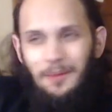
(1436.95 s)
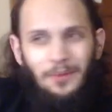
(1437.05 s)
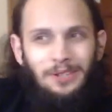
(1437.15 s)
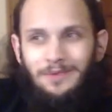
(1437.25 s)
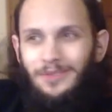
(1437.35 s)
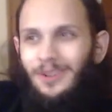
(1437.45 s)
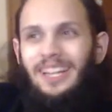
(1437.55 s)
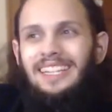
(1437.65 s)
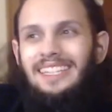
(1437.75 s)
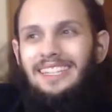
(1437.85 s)
I'm waiting
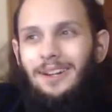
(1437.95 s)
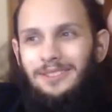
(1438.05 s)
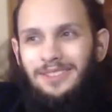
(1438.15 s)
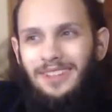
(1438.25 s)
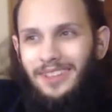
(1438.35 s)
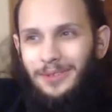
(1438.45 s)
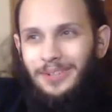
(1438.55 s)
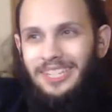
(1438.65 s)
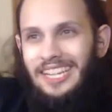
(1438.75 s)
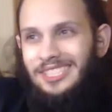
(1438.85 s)
for any no.
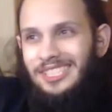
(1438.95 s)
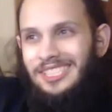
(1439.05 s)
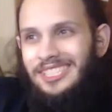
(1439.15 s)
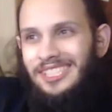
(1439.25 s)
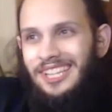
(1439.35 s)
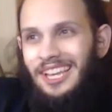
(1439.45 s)
3 yeses.